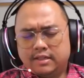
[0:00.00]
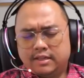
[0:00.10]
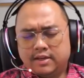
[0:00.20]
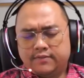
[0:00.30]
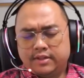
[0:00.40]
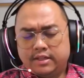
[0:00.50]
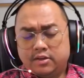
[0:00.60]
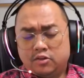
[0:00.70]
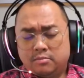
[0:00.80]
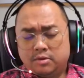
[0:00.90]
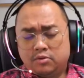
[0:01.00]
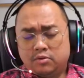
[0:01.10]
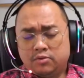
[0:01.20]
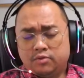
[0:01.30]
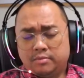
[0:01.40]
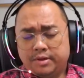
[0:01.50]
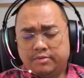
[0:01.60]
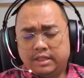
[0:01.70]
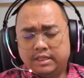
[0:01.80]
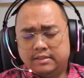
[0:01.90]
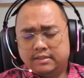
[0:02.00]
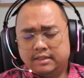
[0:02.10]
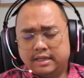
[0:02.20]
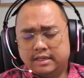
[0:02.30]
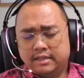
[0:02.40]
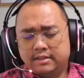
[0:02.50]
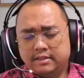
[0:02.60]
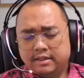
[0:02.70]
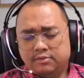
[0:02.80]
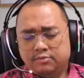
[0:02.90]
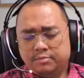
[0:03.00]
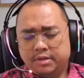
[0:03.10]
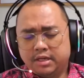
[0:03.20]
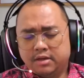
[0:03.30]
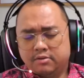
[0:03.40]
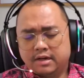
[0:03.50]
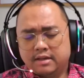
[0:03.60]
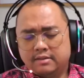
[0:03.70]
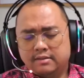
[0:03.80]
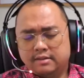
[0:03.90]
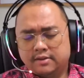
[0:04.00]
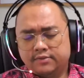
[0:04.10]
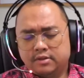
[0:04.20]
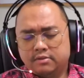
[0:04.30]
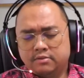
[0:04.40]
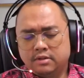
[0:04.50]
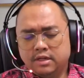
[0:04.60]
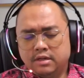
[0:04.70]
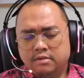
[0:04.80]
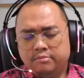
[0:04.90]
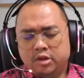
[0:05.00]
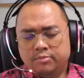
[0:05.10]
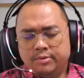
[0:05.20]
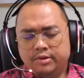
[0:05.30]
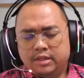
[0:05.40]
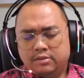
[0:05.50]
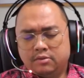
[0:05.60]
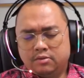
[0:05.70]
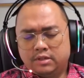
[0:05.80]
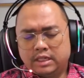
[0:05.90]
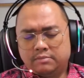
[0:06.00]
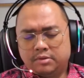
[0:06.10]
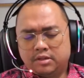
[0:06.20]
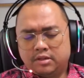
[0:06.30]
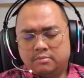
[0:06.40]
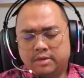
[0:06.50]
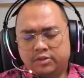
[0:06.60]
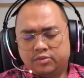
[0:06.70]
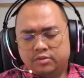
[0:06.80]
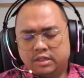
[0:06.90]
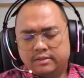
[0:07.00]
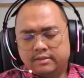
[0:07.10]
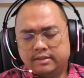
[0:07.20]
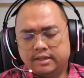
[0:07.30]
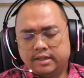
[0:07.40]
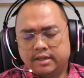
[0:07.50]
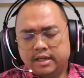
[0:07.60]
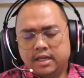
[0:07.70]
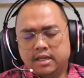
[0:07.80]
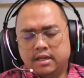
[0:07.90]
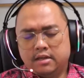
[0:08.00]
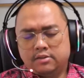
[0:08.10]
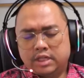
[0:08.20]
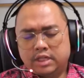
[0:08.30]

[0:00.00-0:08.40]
Our Father God in heaven, thank you so much, O Lord, for being with us. And as we begin our class this afternoon, may you be with us, O Lord, especially to my students as they